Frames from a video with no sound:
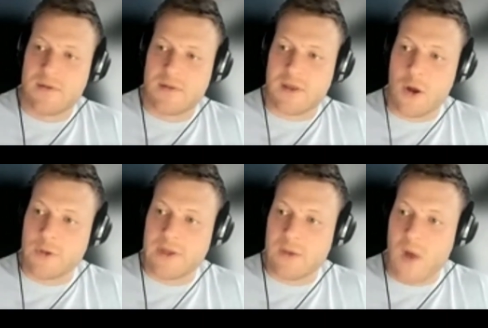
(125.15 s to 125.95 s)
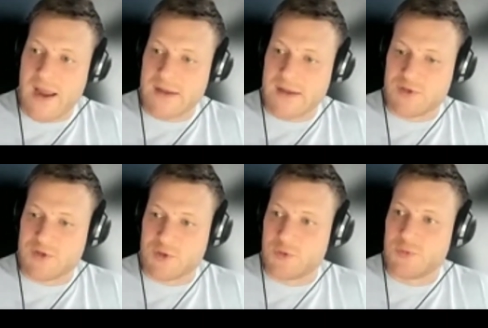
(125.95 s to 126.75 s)
The only way to
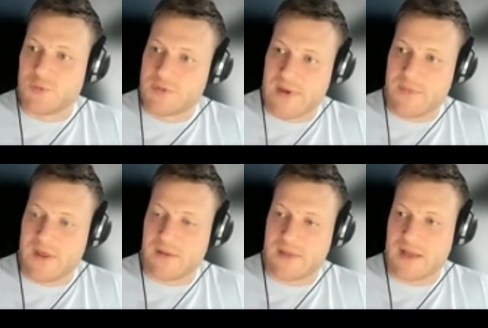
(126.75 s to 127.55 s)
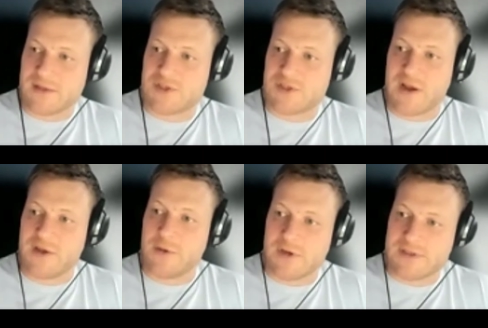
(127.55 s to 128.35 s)
do something that
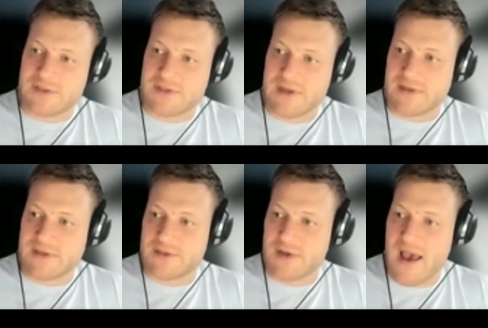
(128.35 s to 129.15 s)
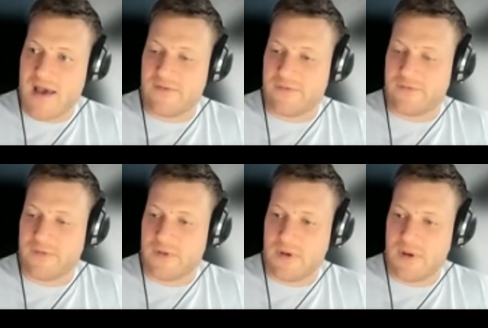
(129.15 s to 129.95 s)
strenuous is to have
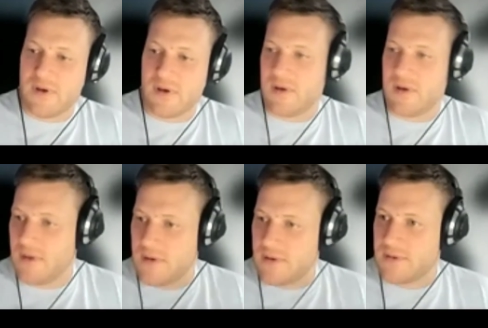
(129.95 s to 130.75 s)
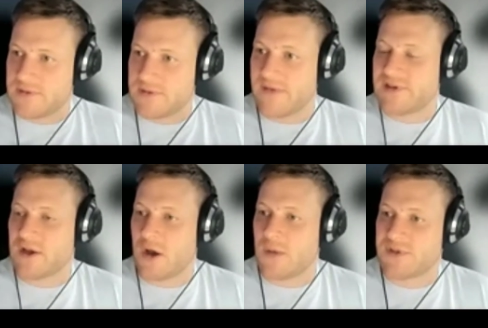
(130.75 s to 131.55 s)

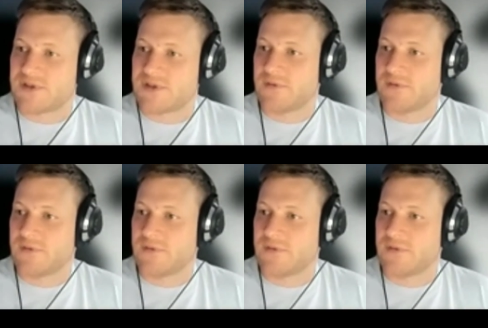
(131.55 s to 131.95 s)
DevSecOps